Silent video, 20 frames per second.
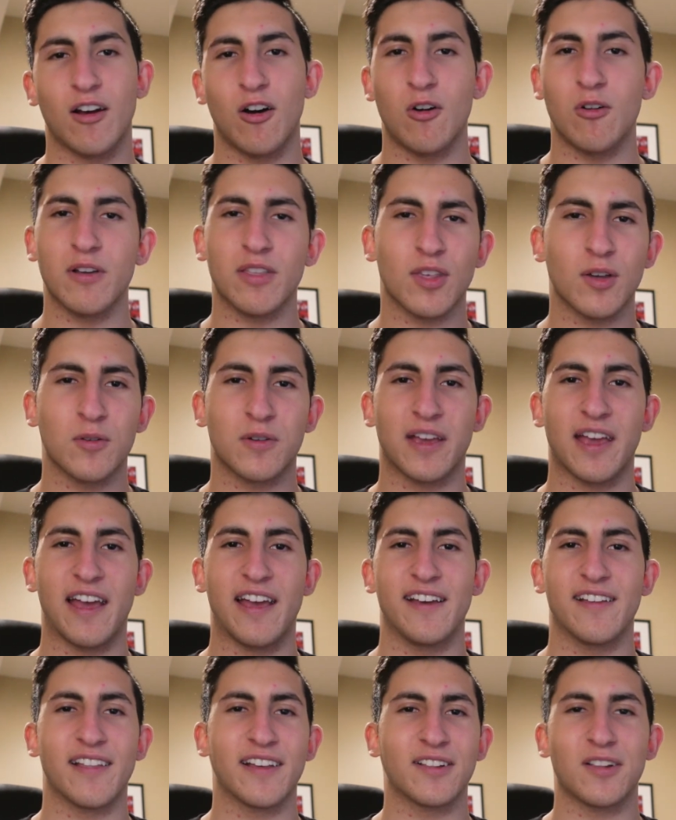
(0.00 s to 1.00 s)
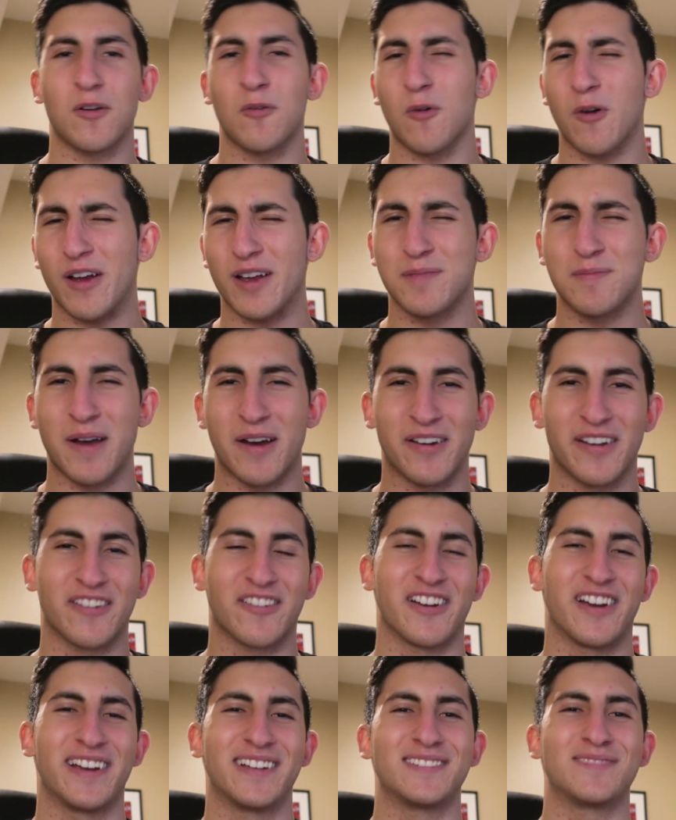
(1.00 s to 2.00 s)
oh, it's okay, like, don't worry about it,
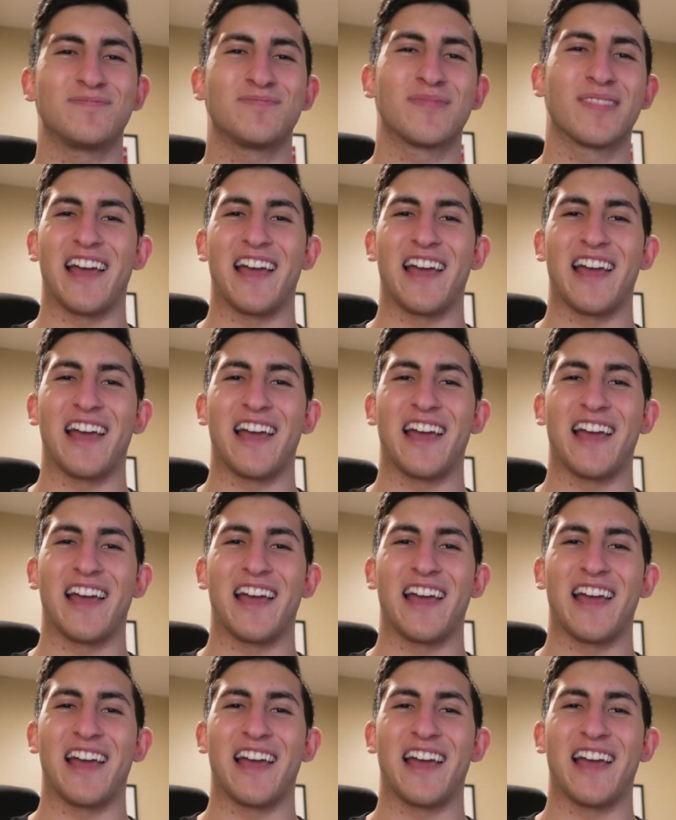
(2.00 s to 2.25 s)
right?